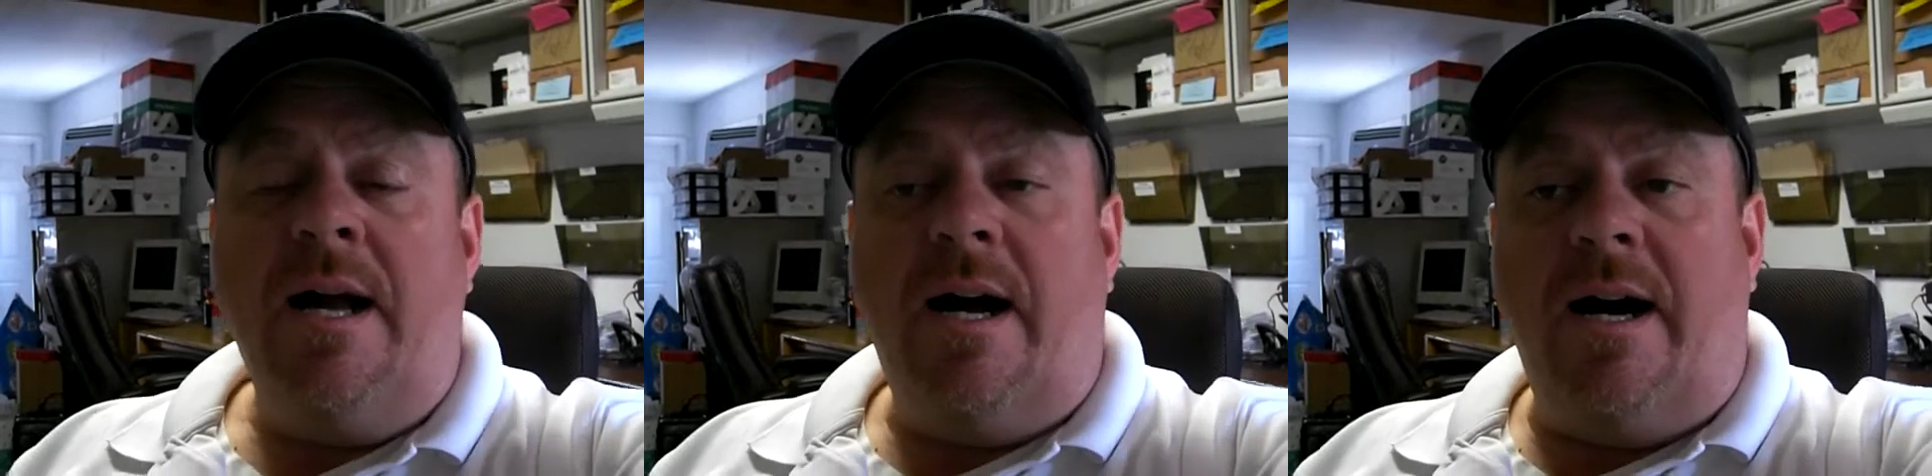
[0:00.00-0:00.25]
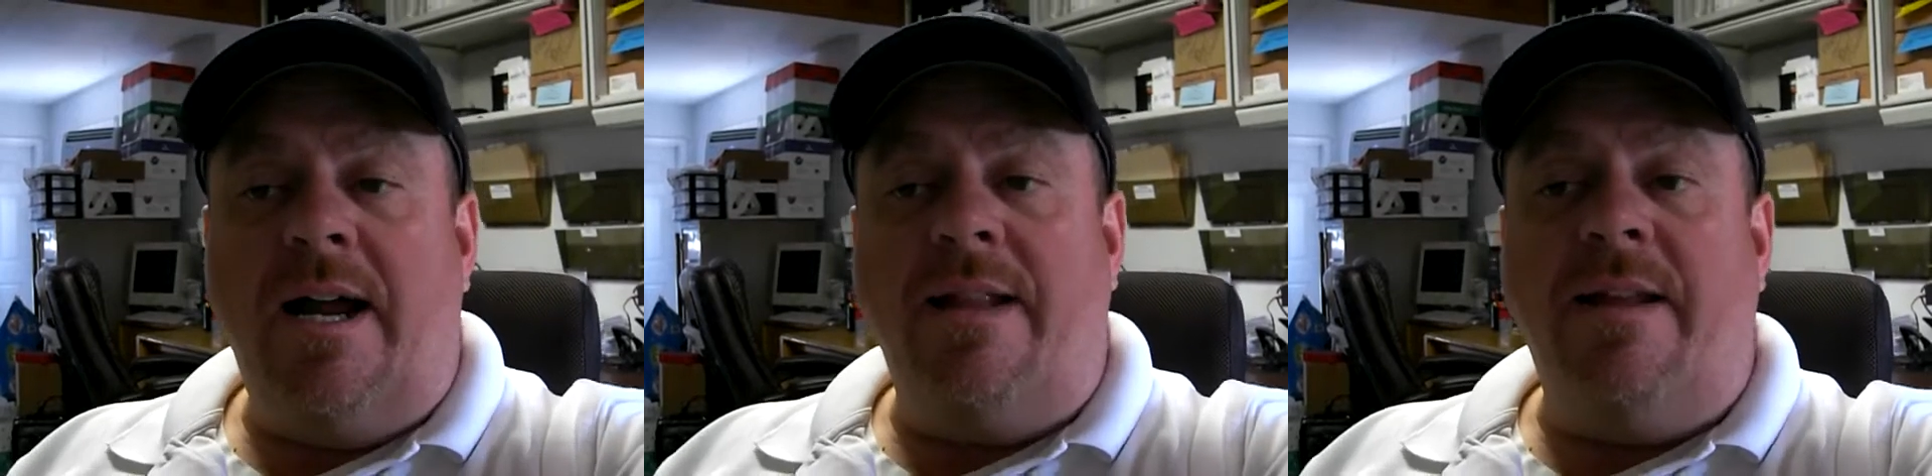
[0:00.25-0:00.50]

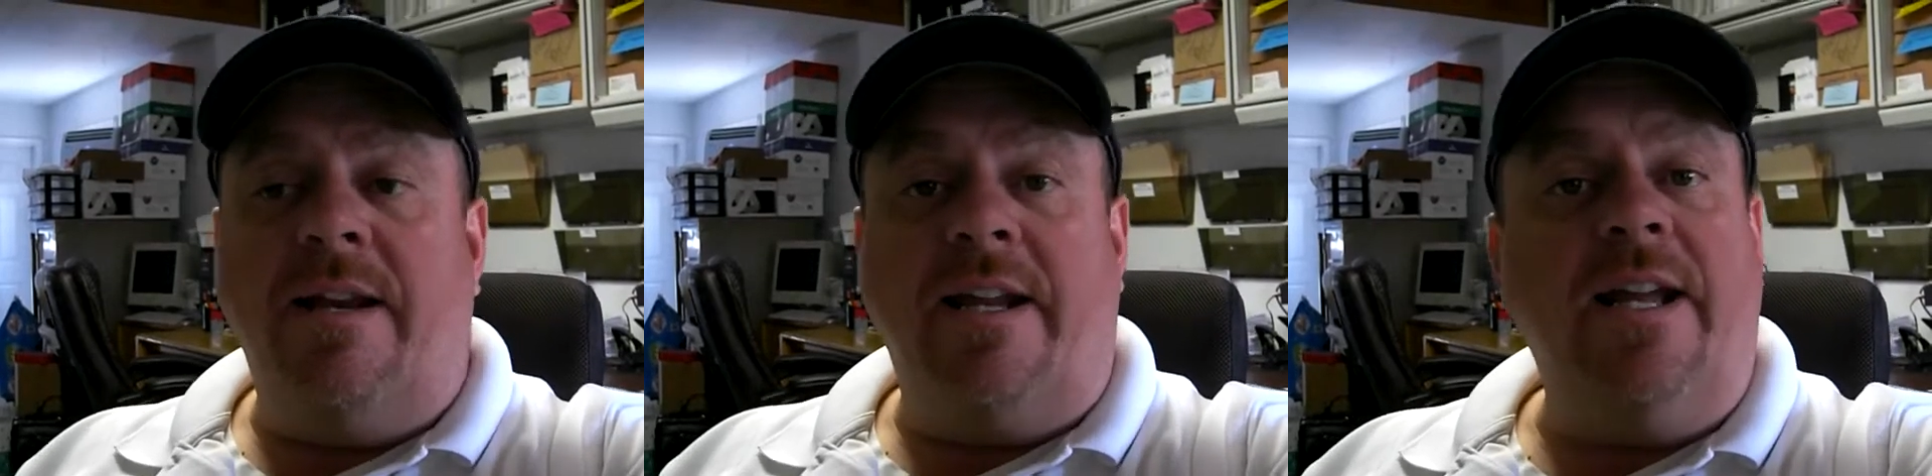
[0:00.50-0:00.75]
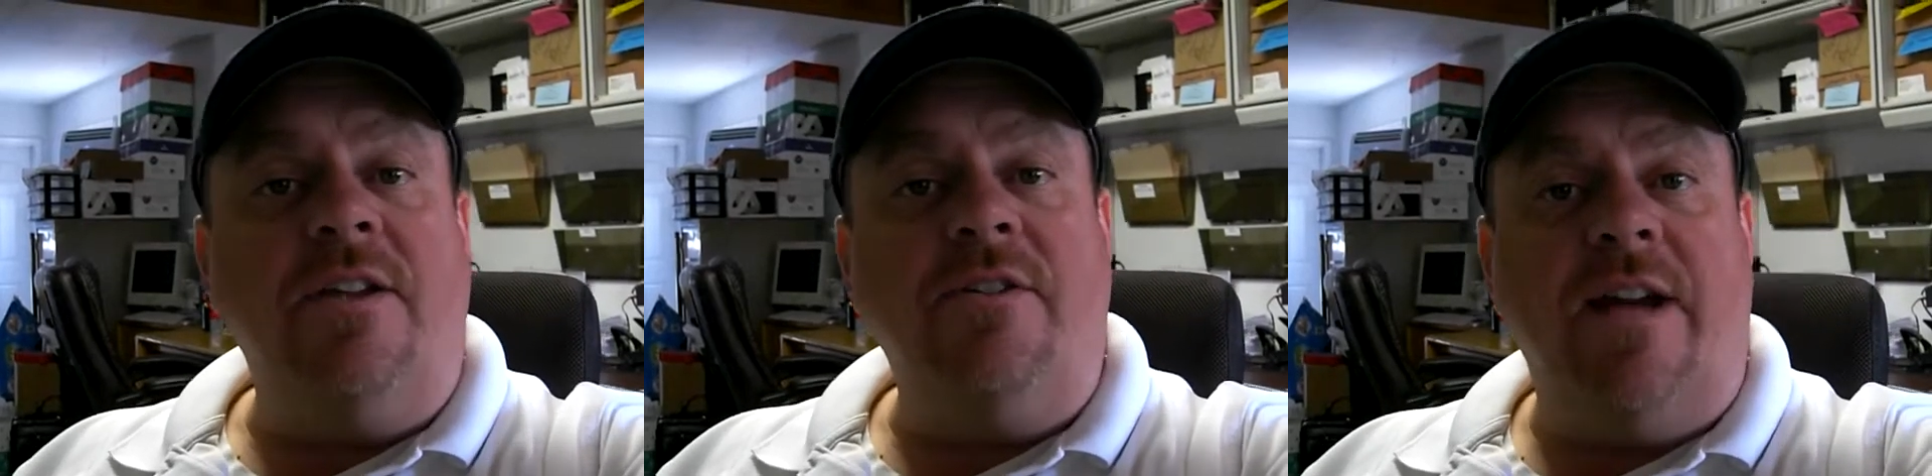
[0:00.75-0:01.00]
uh, and then
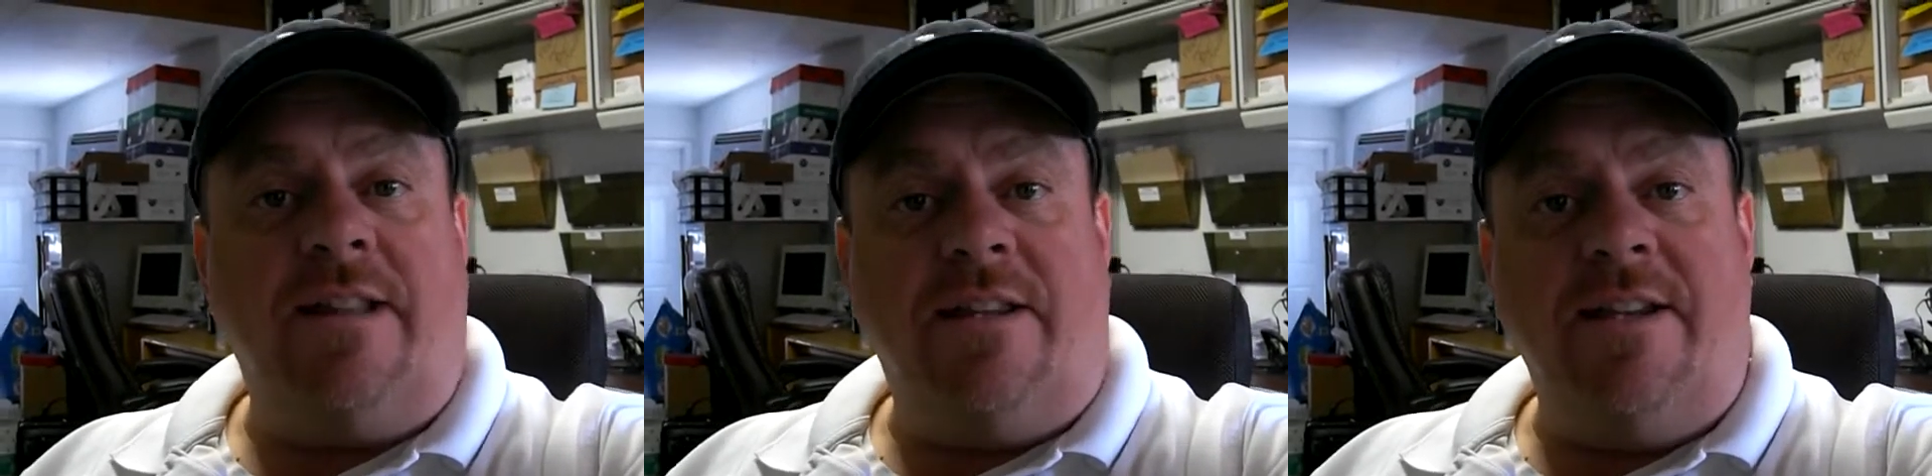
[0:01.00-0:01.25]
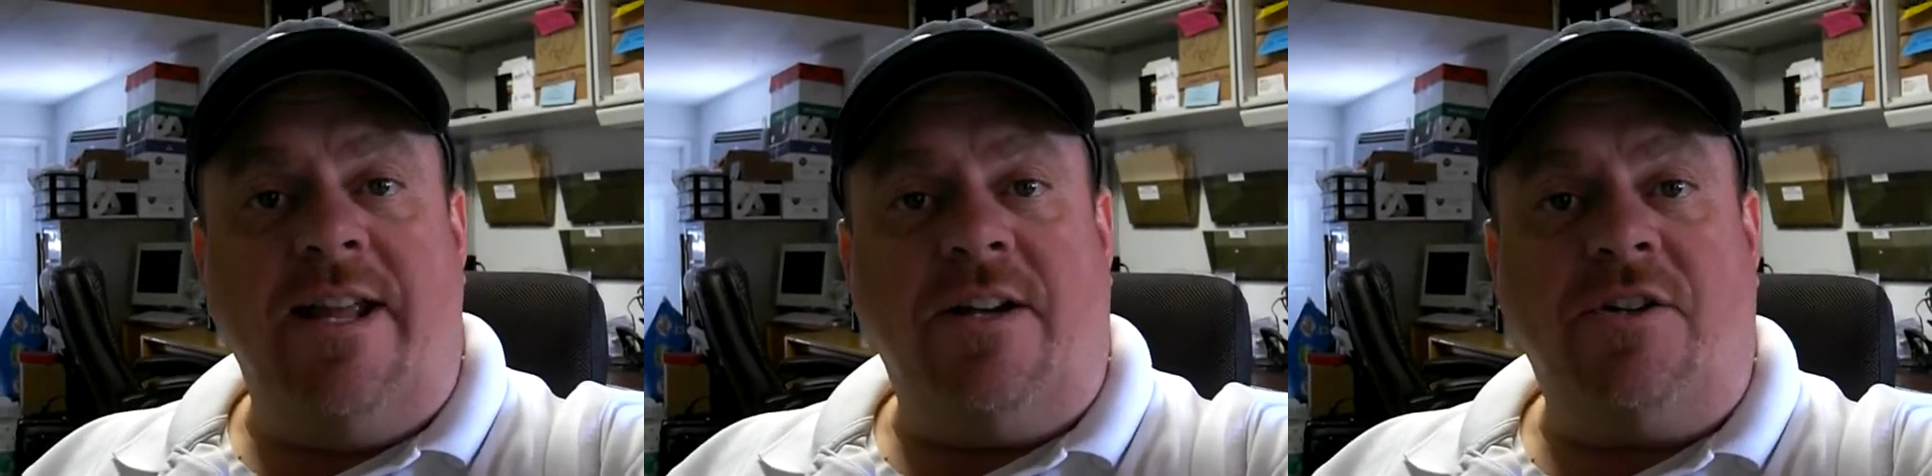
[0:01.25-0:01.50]
again, you got the
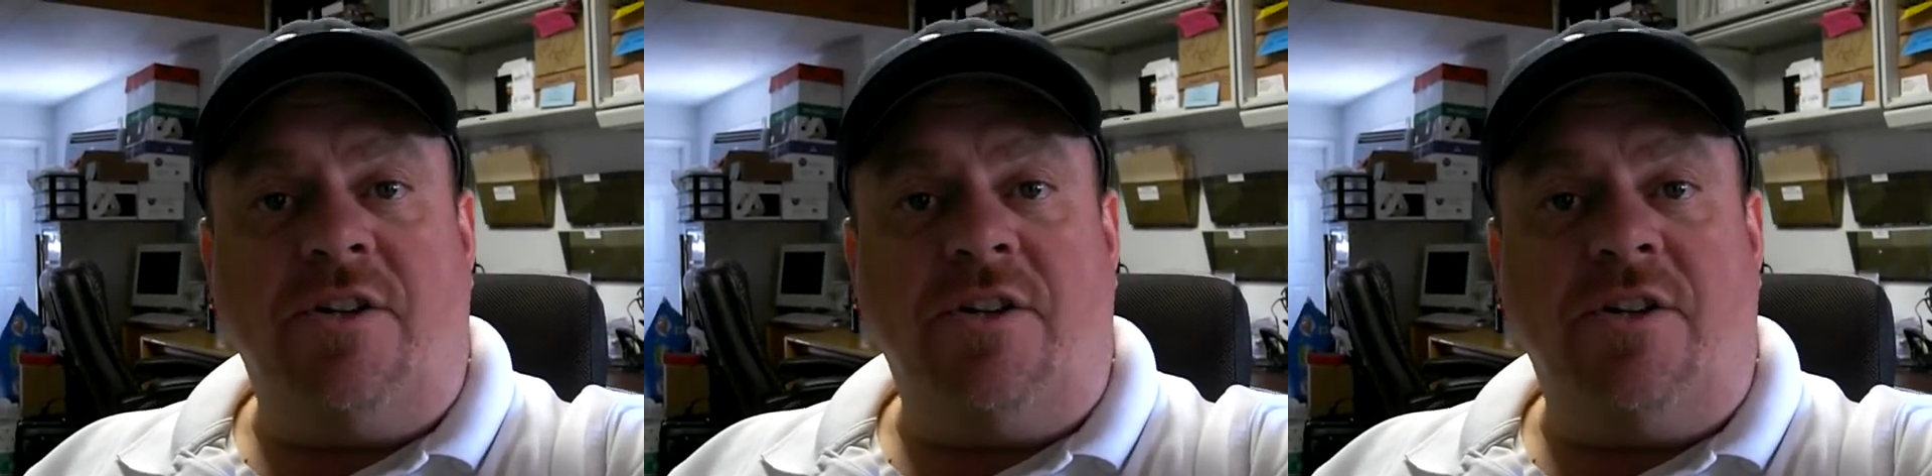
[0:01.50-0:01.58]
next